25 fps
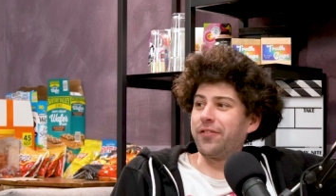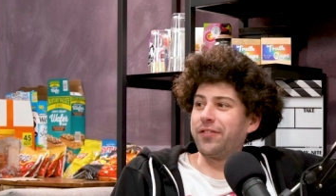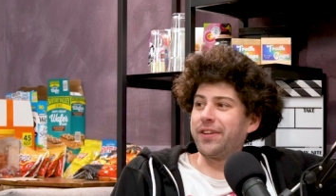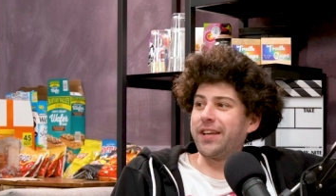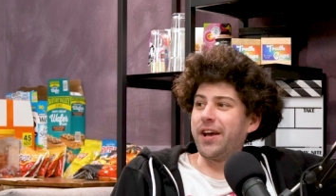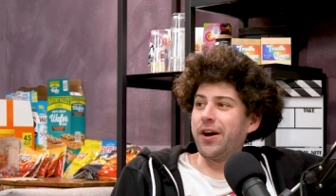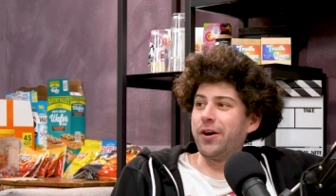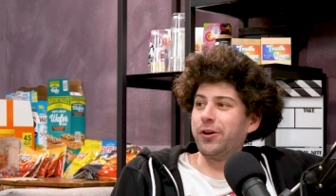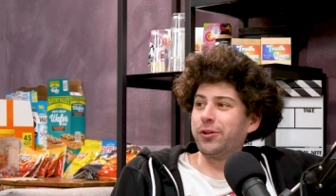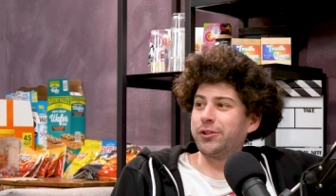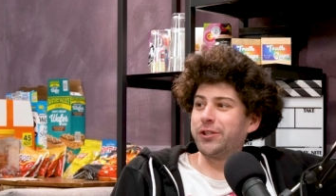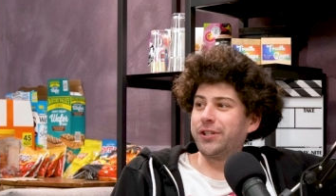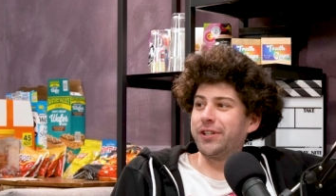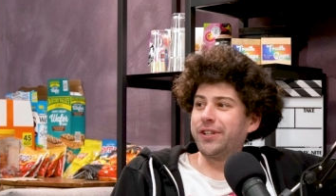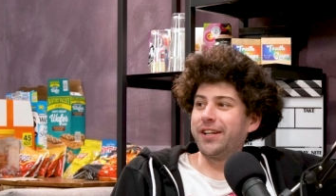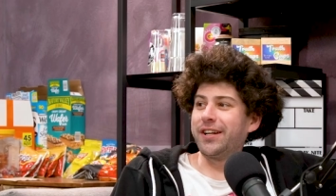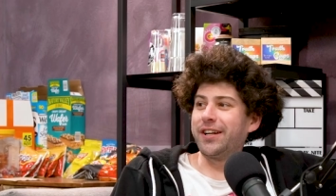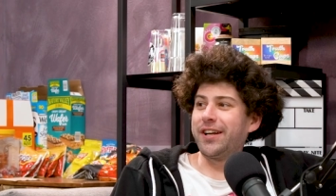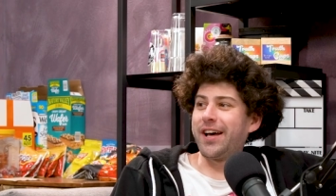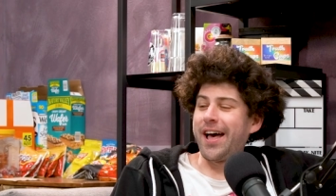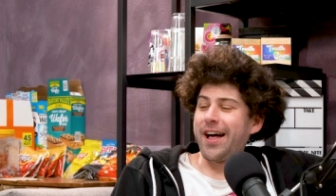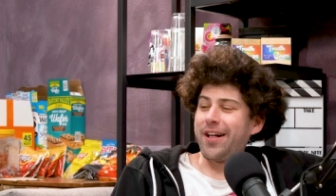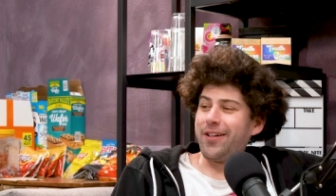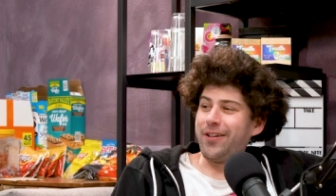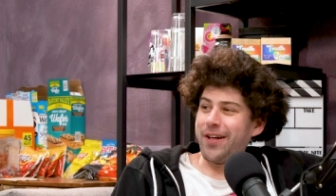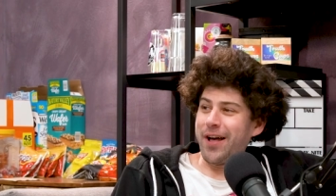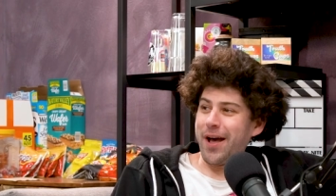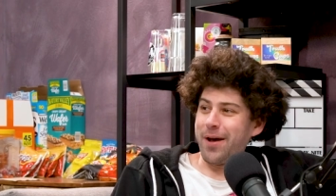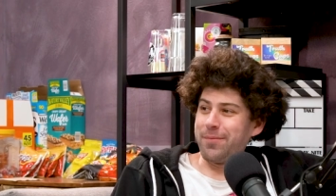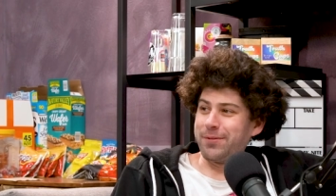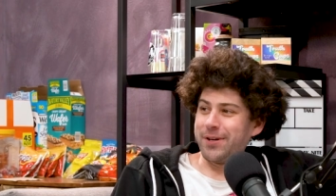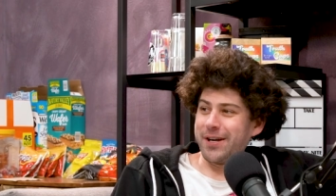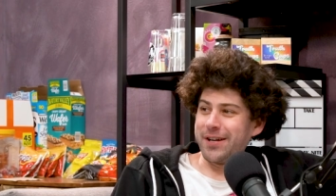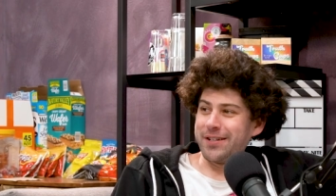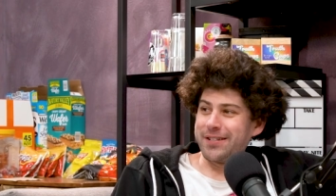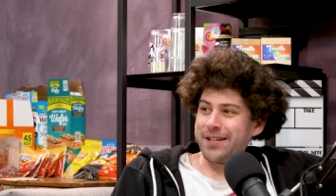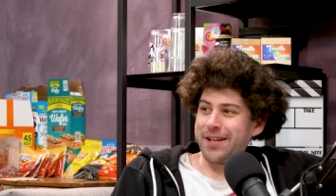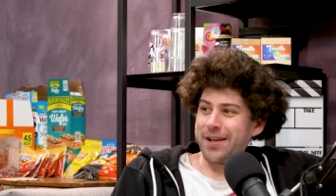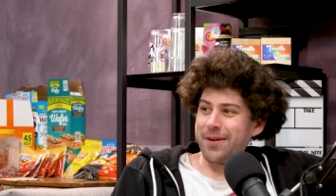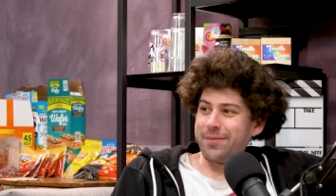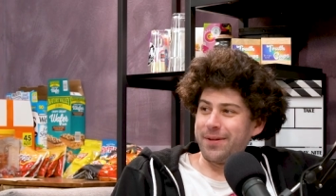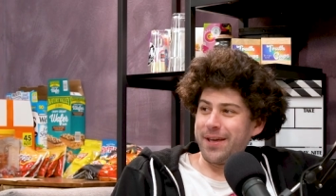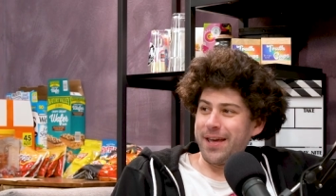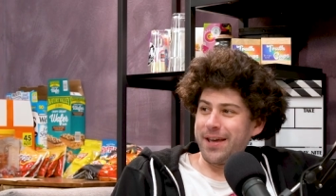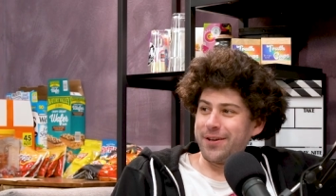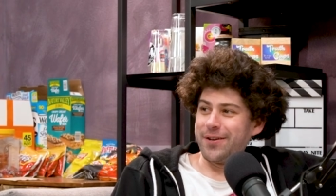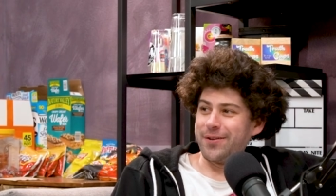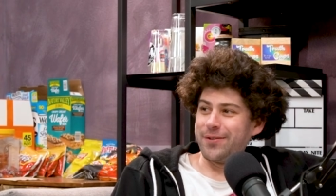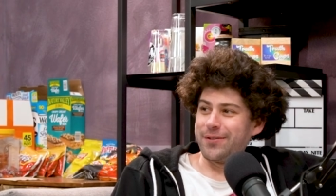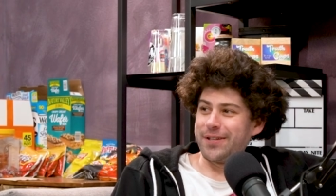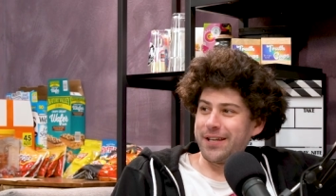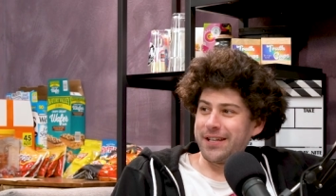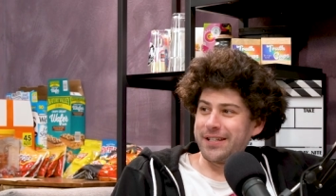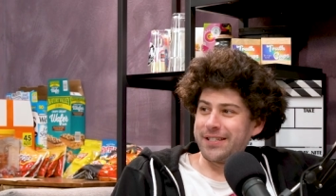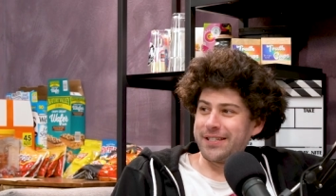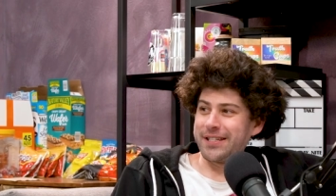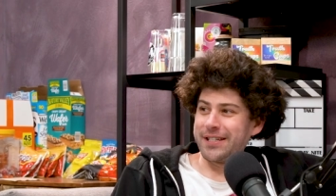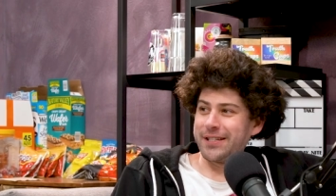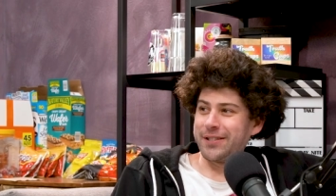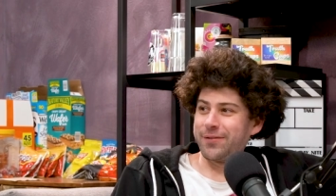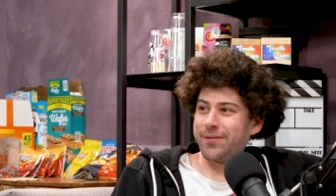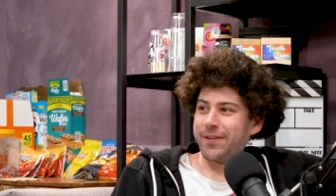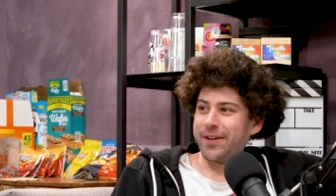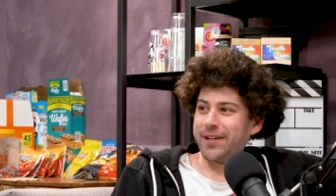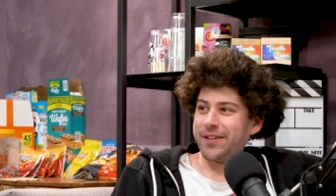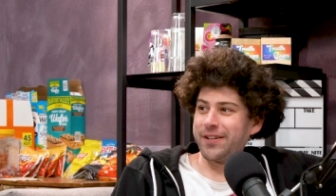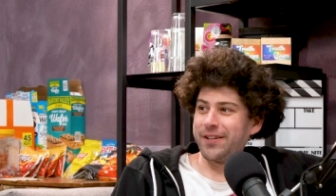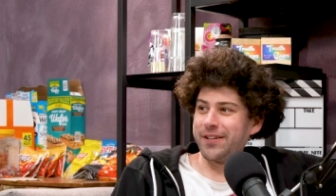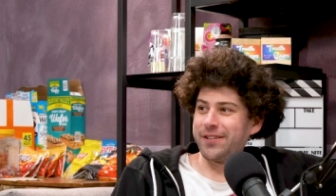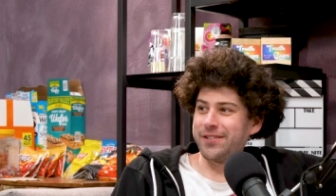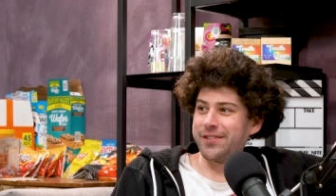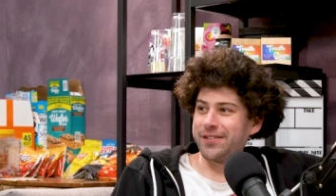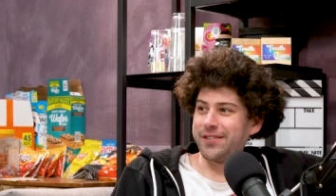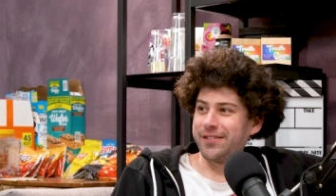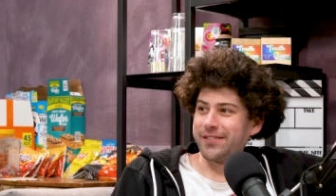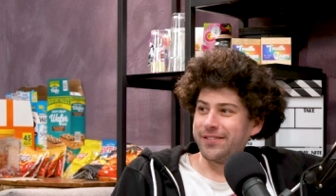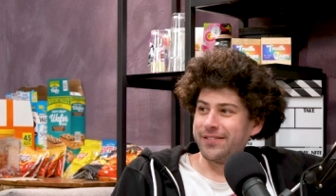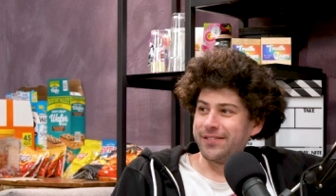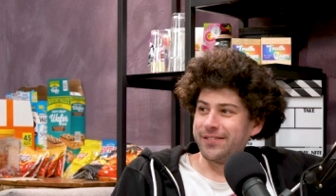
in the ocean and a helicopter has to come get you, it's like six figures.